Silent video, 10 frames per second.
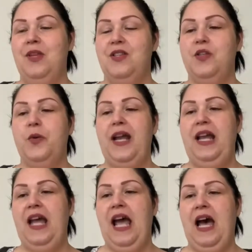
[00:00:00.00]
So what
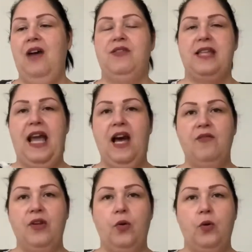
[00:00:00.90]
I have is I
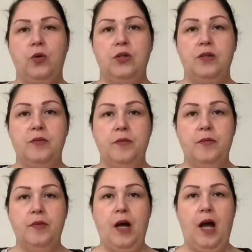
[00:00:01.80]
have an old,
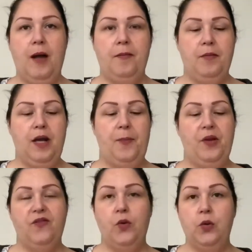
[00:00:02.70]

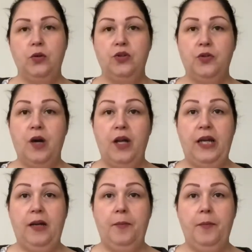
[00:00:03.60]
couple of old
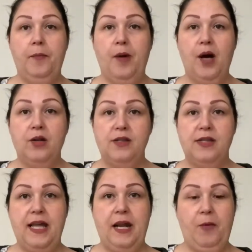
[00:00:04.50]
Torani bottles
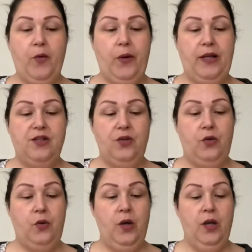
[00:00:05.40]
that I'm going
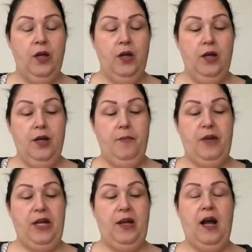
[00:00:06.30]
to
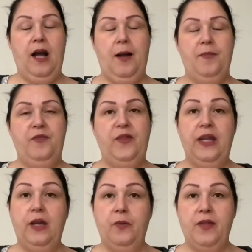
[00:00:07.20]
be
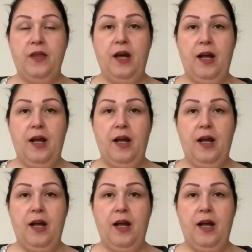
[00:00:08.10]
filling with